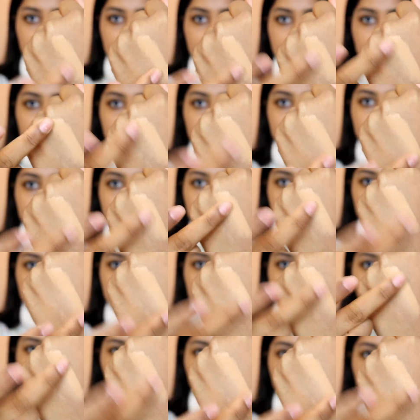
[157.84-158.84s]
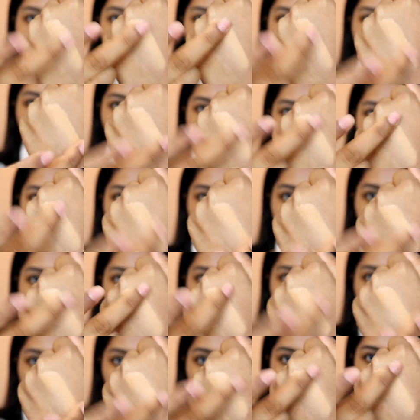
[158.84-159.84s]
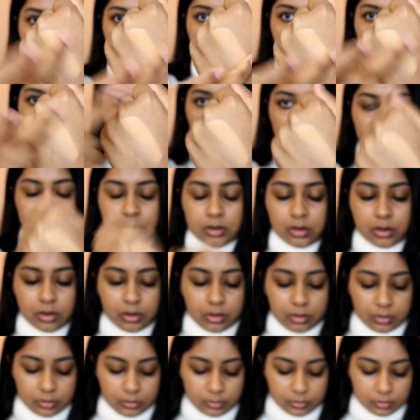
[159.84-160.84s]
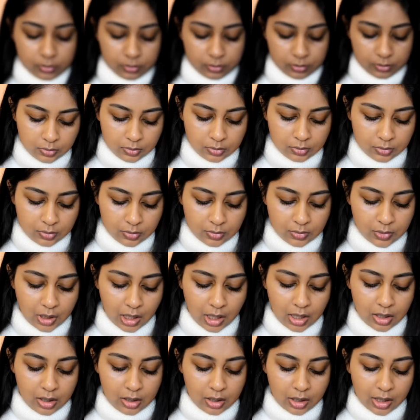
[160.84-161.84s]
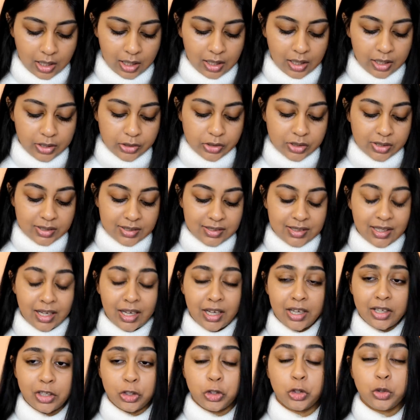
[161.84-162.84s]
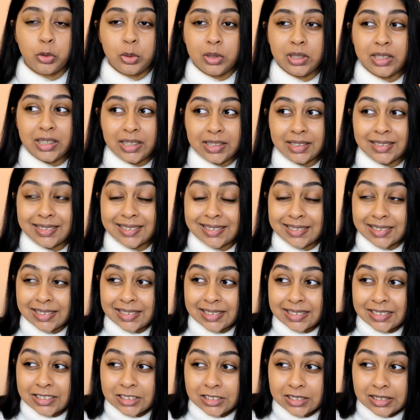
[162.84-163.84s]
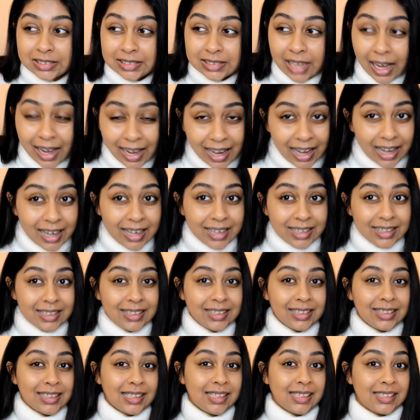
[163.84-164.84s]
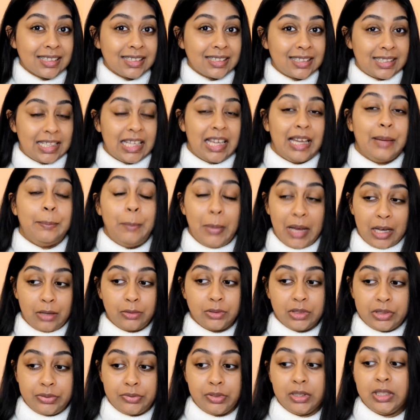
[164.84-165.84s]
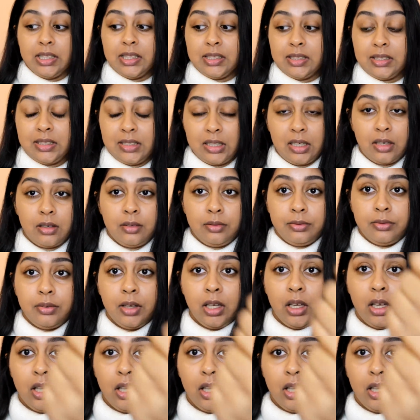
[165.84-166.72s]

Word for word: a little bit light for me to use on its own, and can I just say, you need the tiniest amount for this stuff.